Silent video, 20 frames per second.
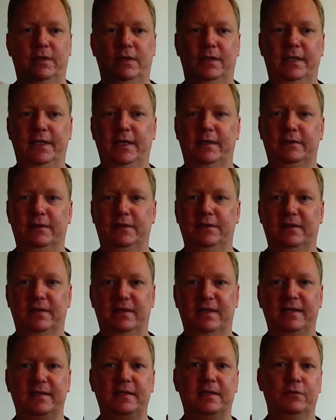
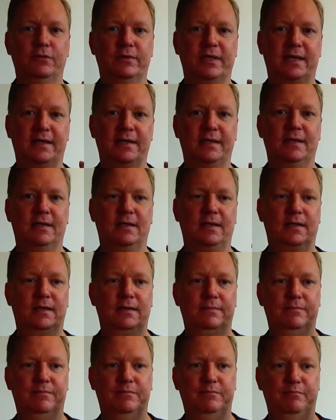then you can
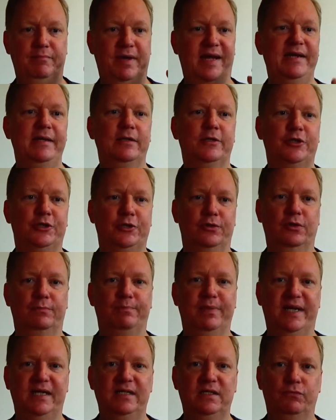manage your
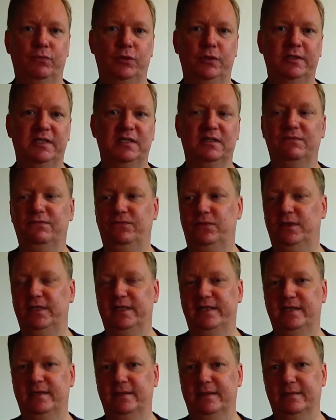passwords for
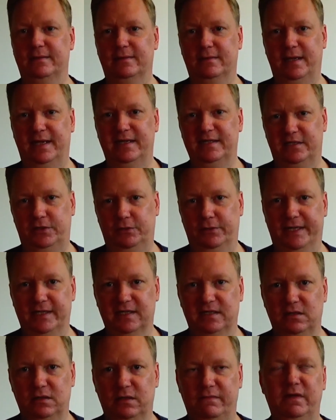the SQL
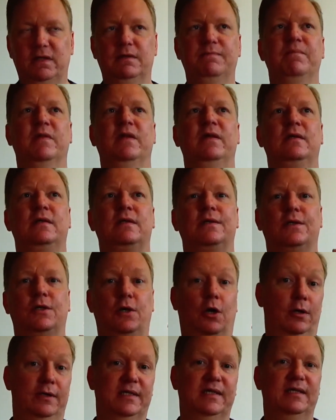server
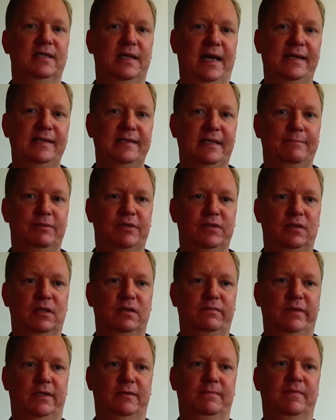on the LDAP
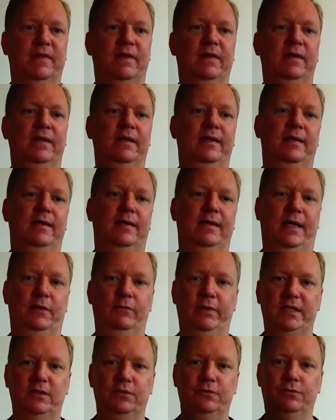server. And
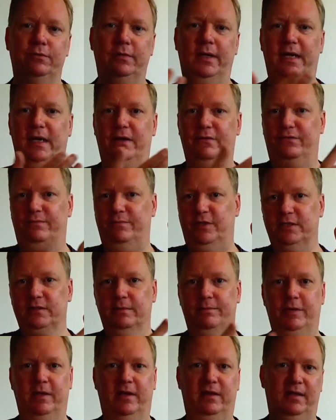when you have
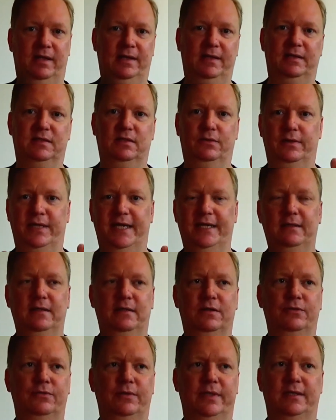multiple things connected
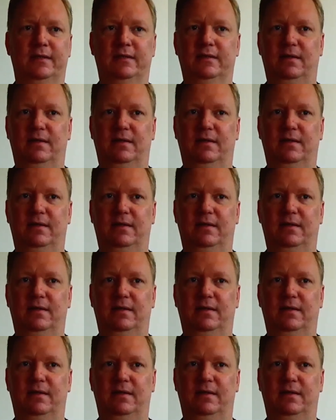to it,